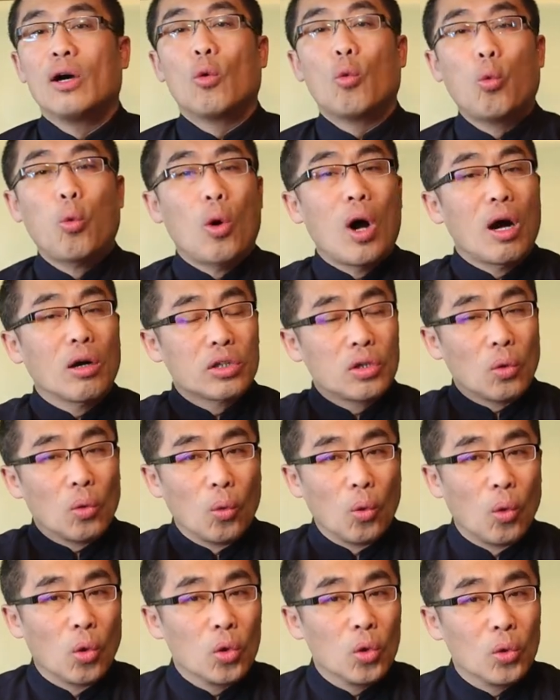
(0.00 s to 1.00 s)
what
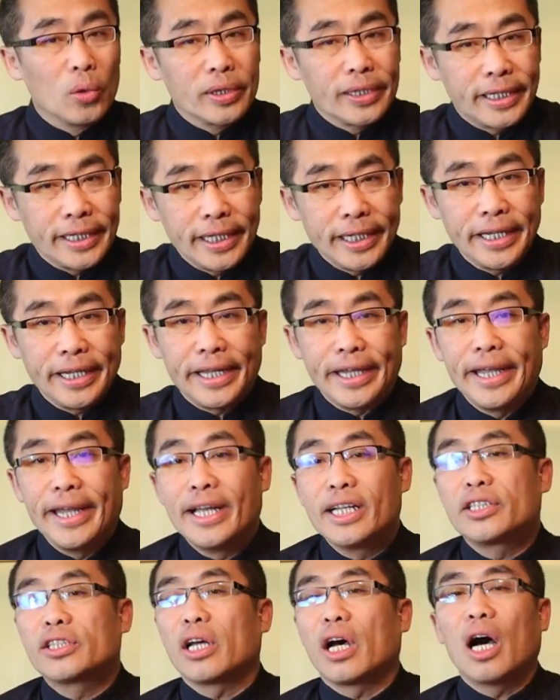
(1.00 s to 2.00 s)
oolong tea
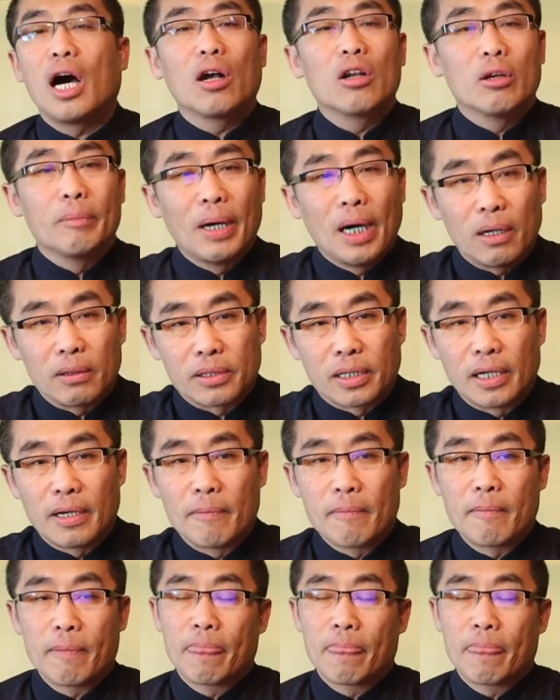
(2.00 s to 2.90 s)
is all about.